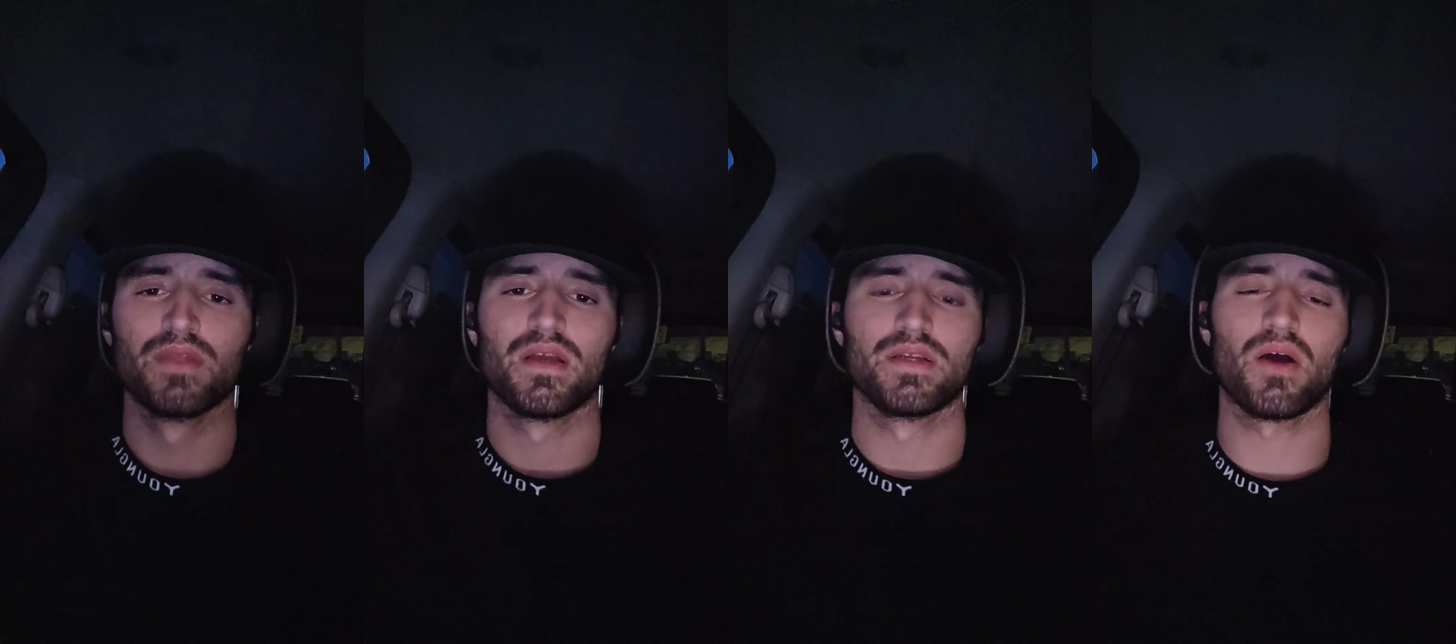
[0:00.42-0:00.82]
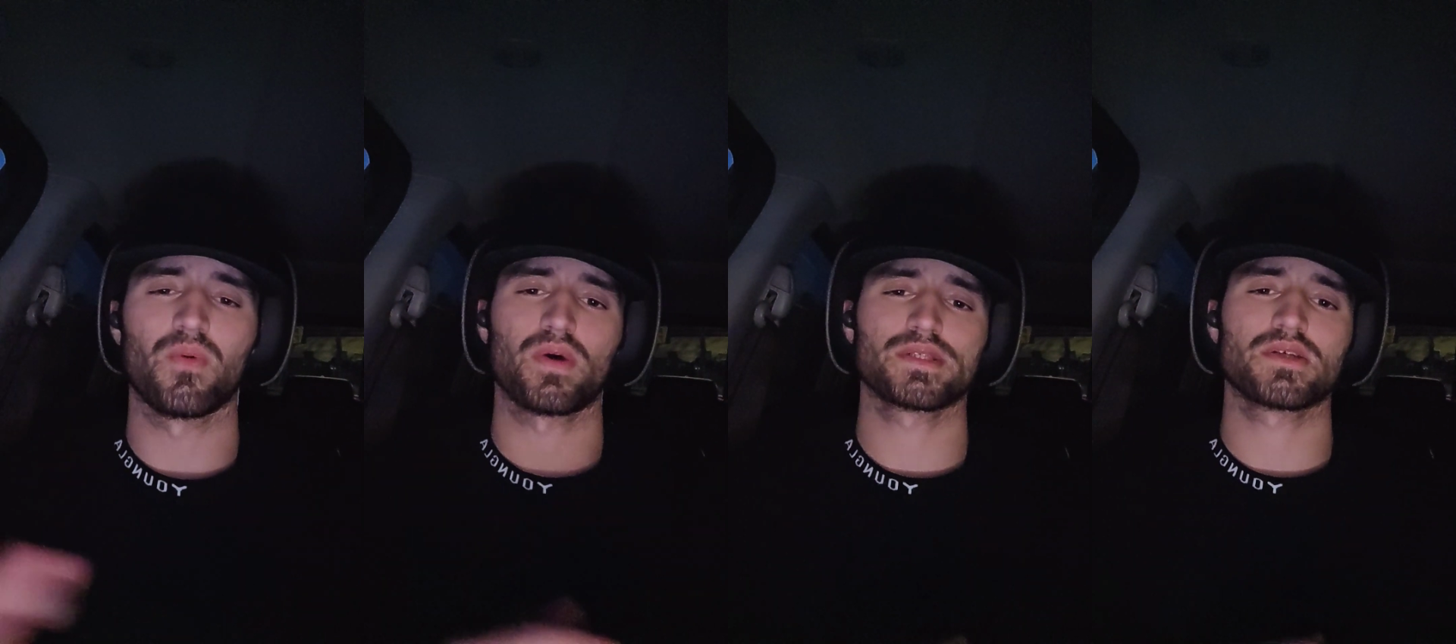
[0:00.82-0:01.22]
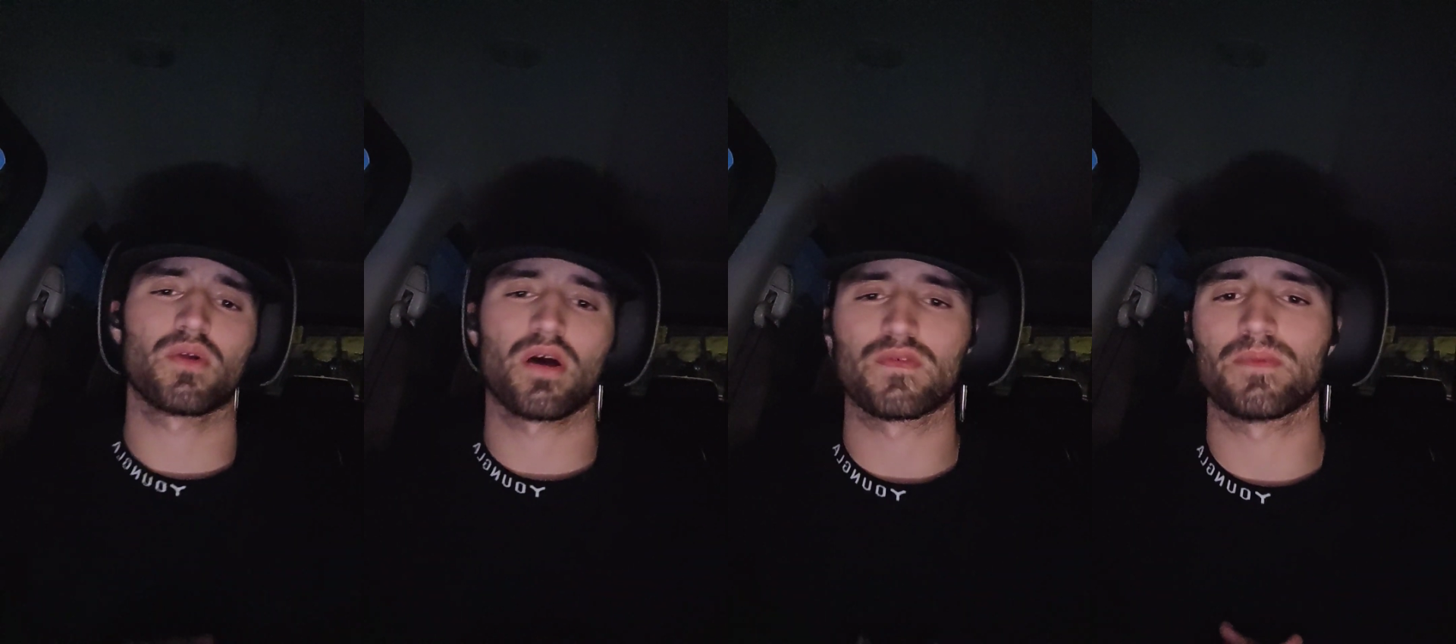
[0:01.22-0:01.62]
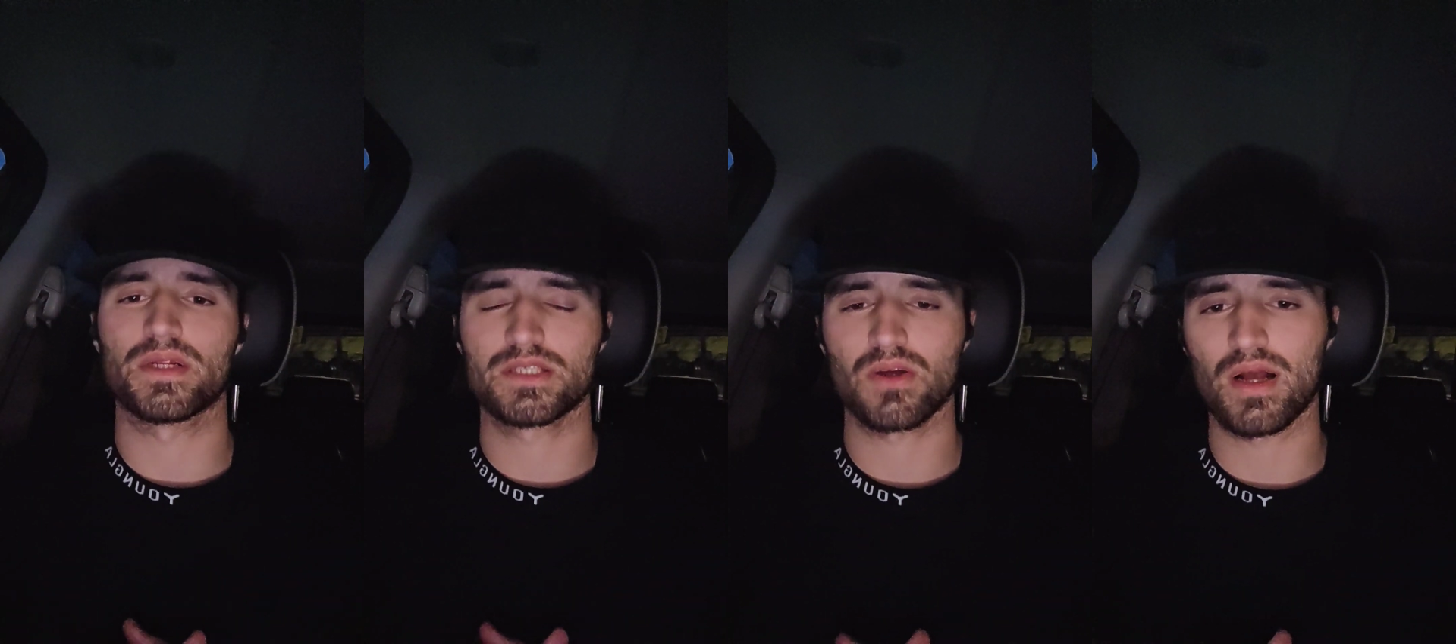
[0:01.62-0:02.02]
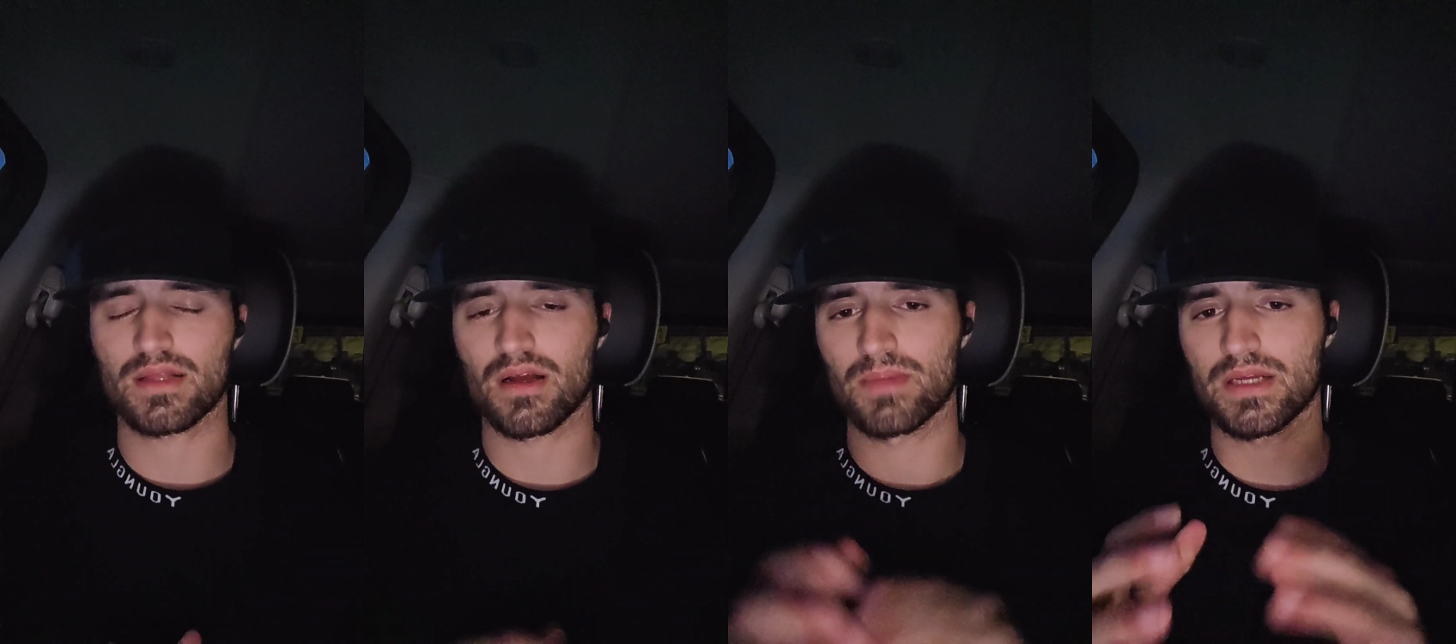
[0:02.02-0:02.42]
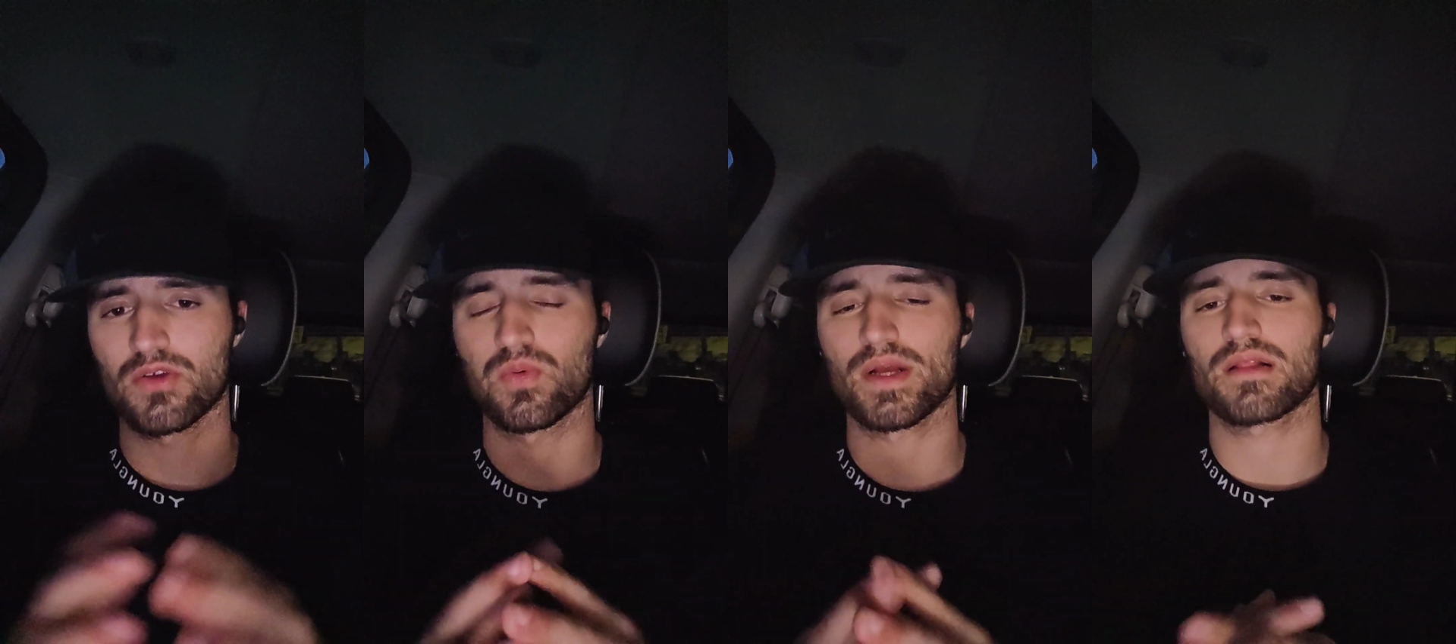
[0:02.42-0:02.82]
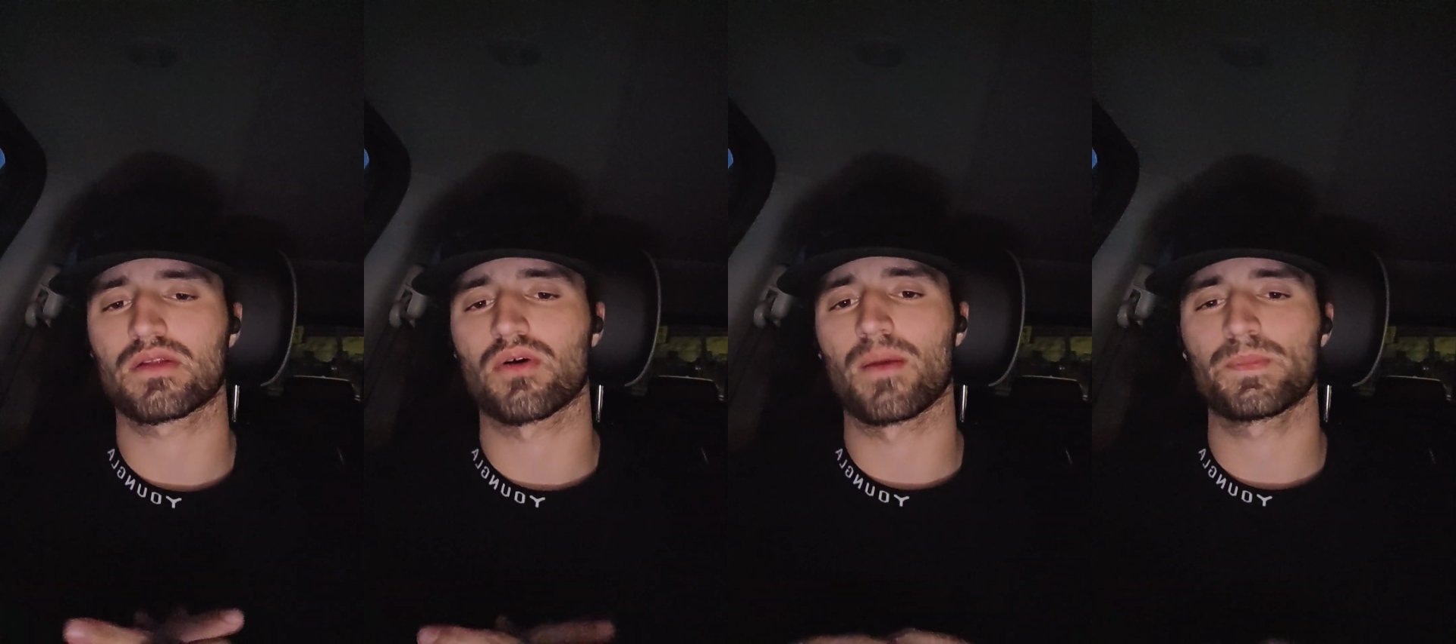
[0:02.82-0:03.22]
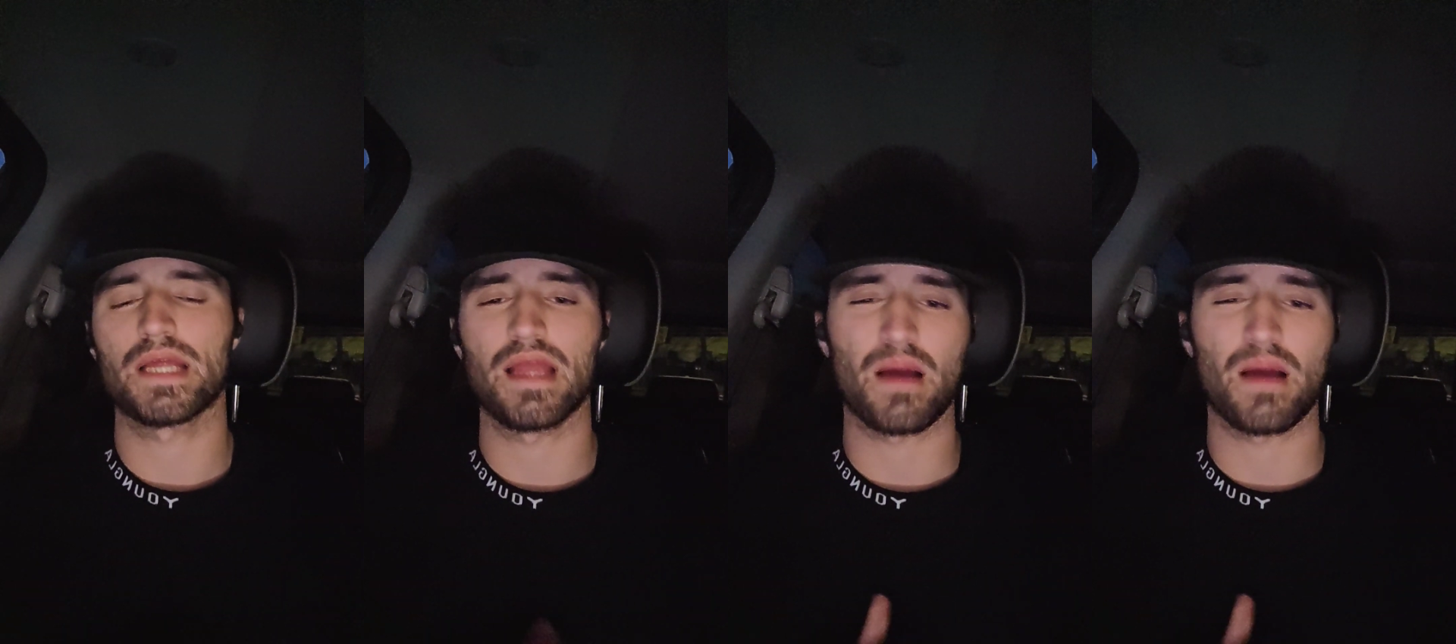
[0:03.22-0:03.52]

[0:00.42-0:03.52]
Yo, what is going on, everybody? So I thought I'd make a quick little update.